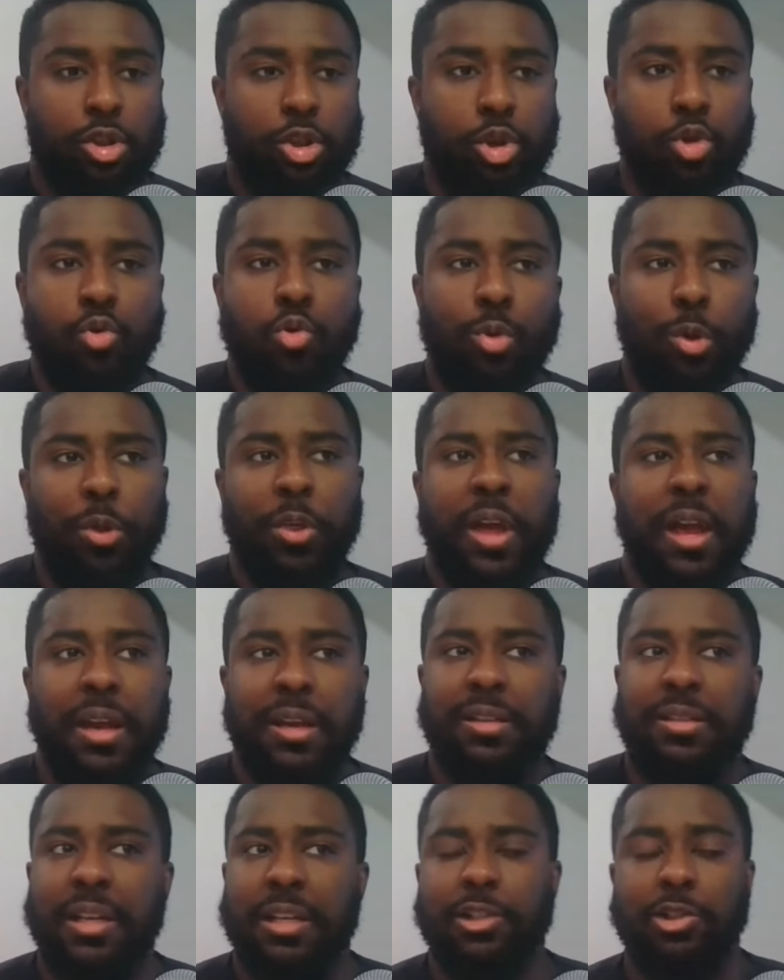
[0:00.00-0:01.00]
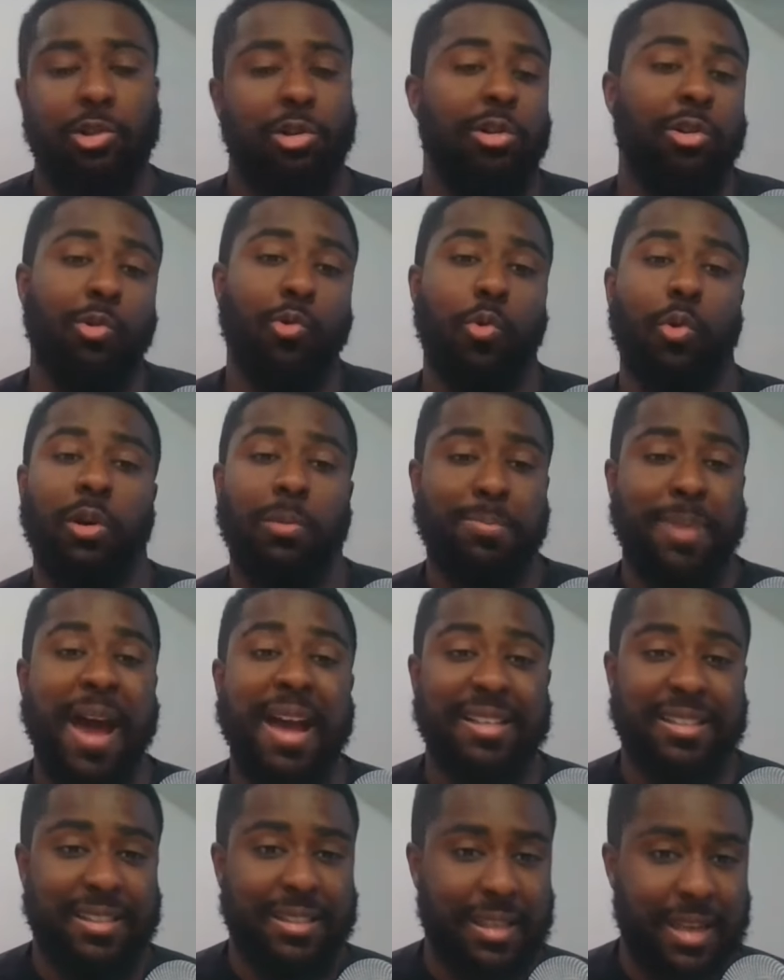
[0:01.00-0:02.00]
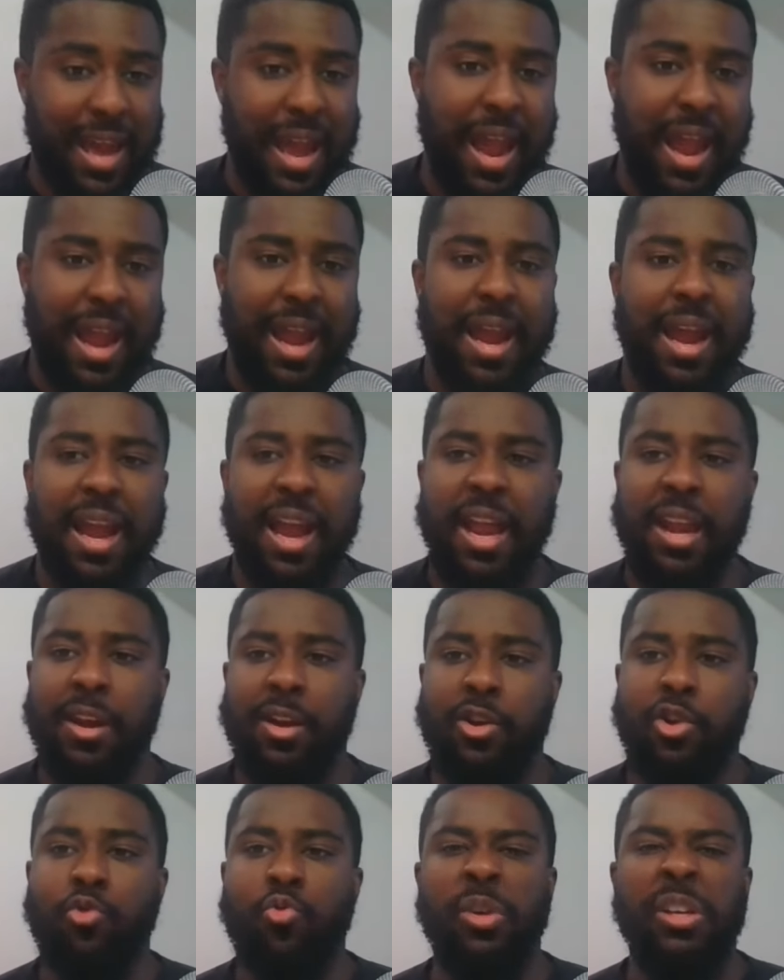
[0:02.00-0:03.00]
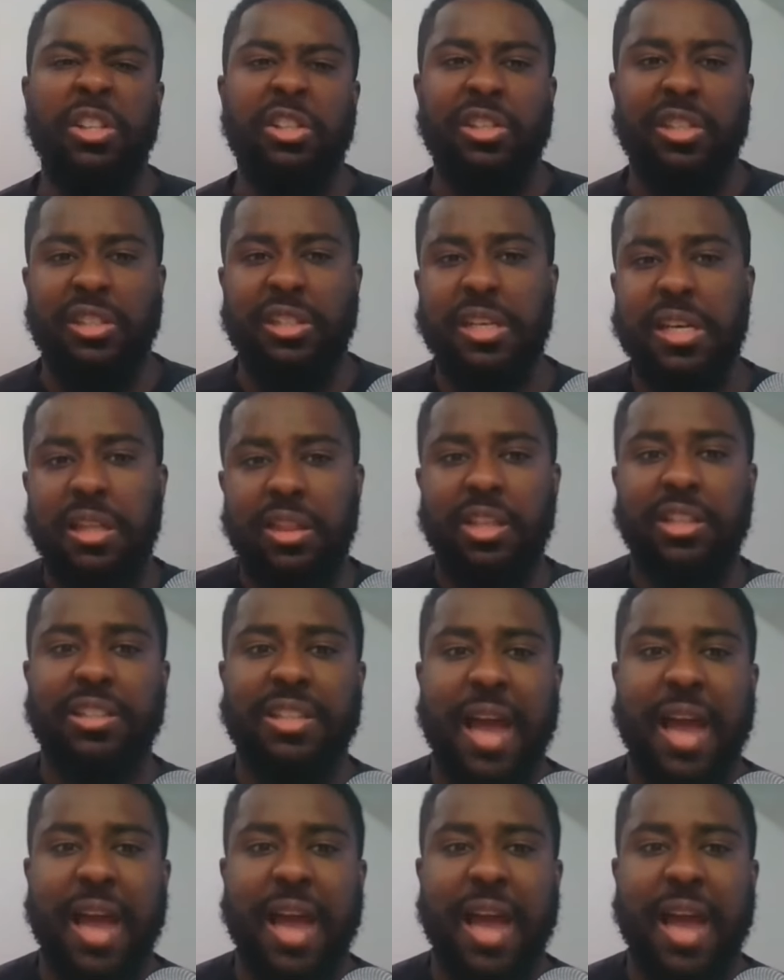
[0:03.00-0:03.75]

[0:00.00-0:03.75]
do things that certain quarterbacks can't, and you can see the